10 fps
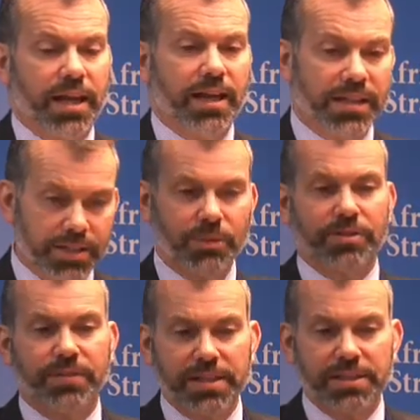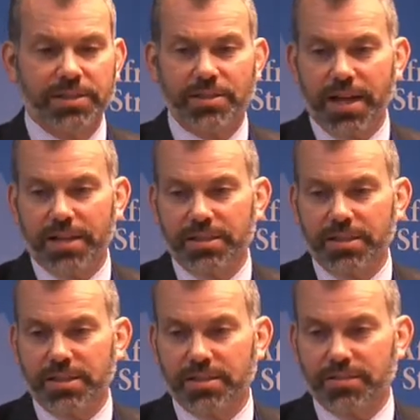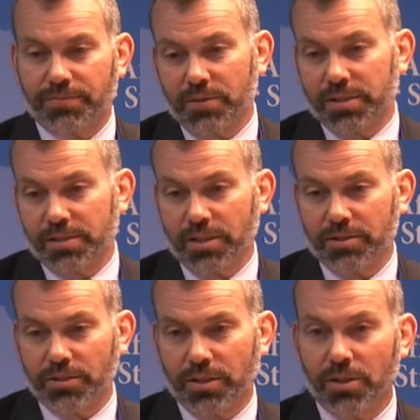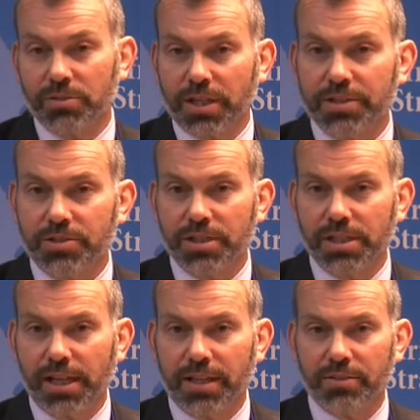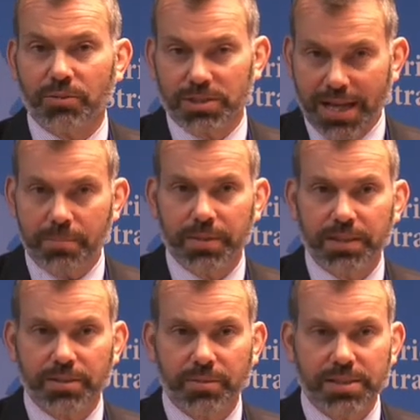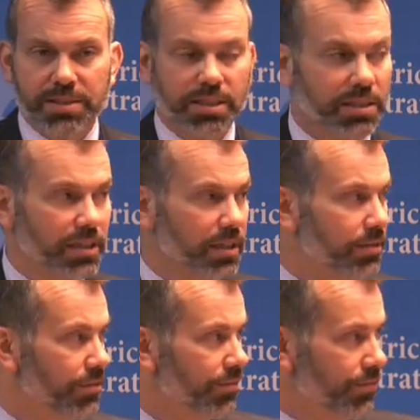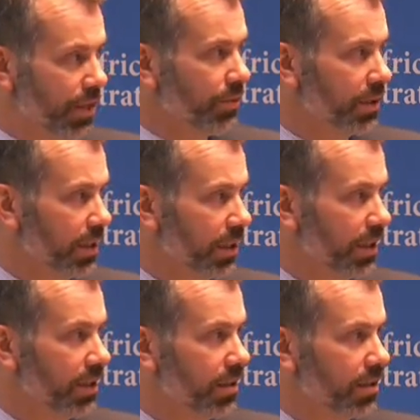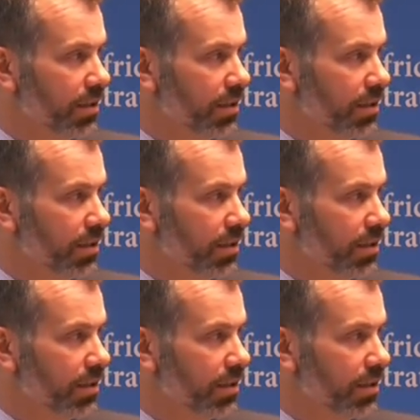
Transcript: And an inward-facing strategy is focused on your own country and what's happening domestically and frequently